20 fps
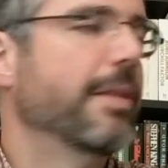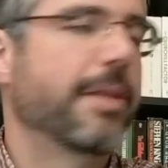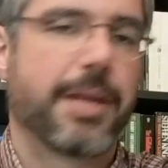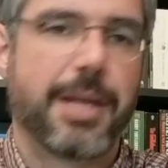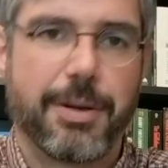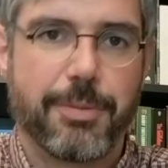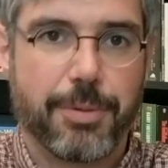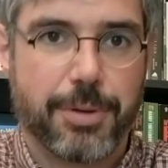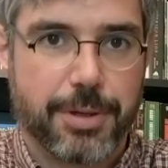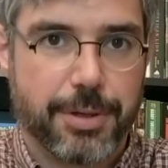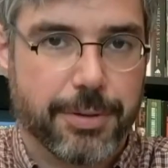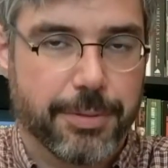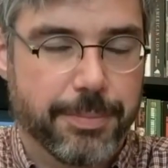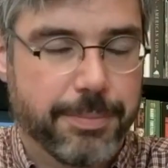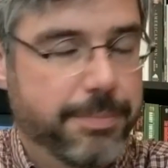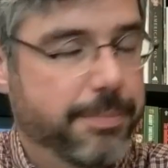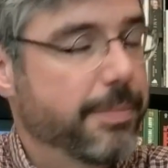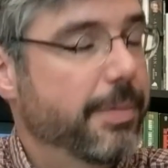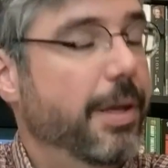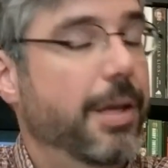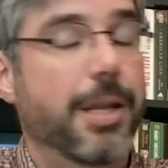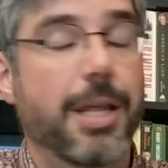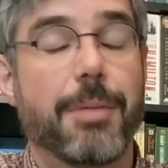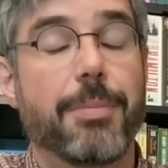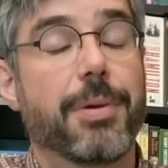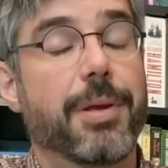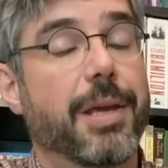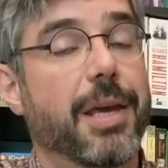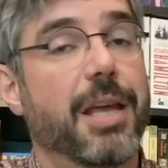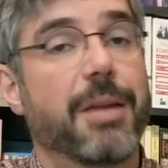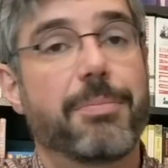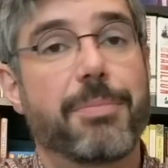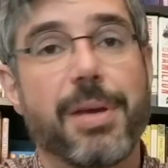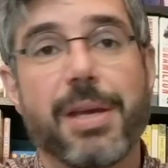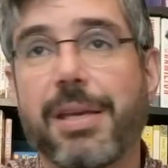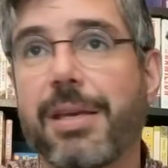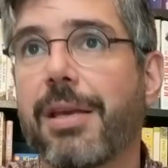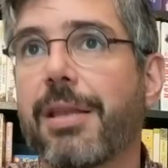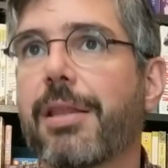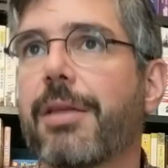And then I went home and I began
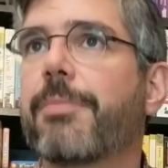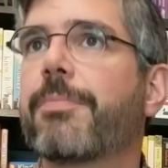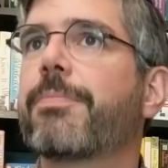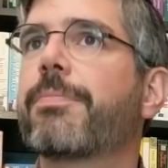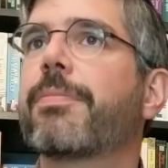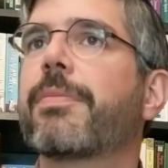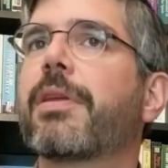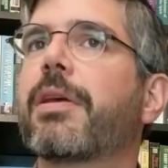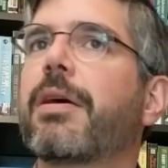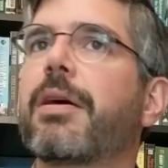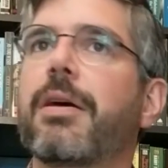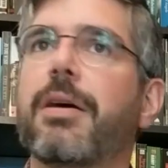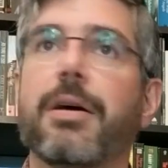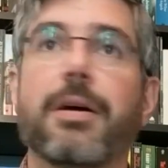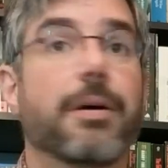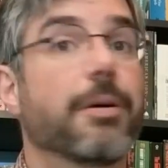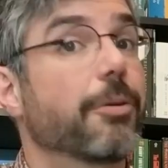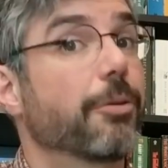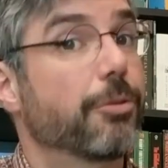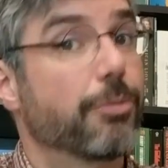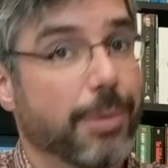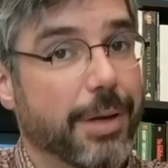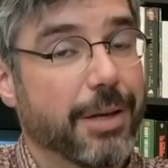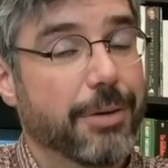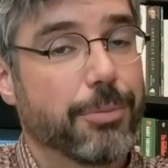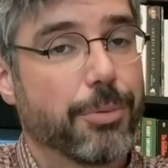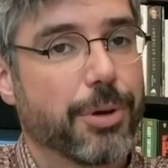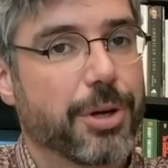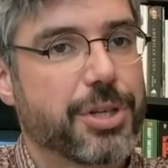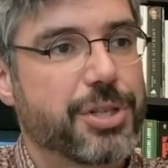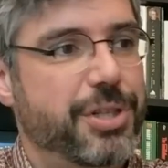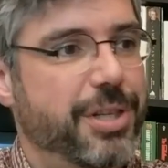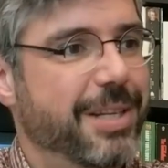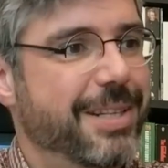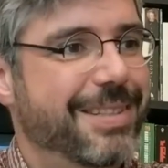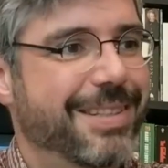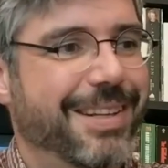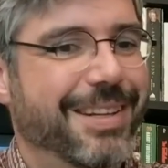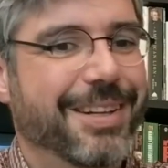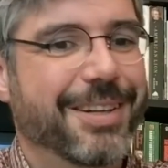making them great
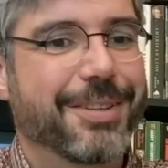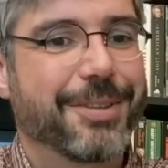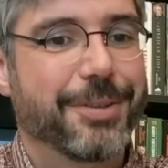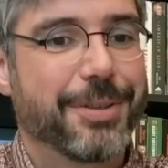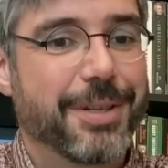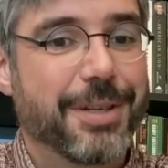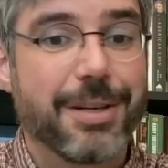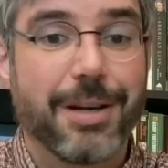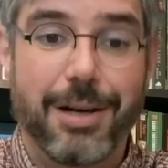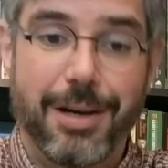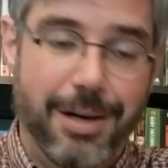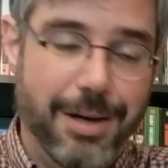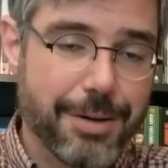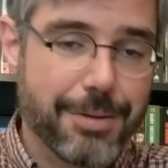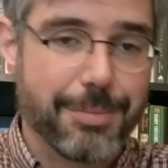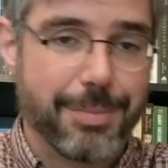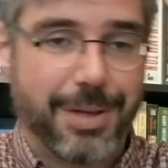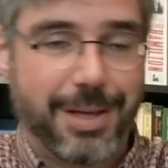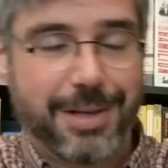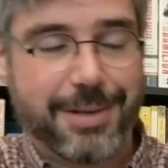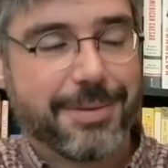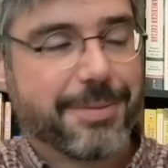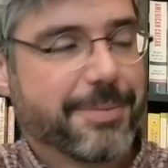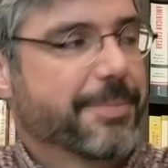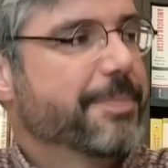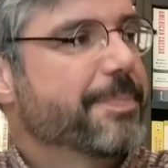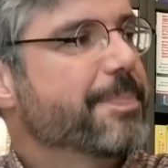worksheets that included automate.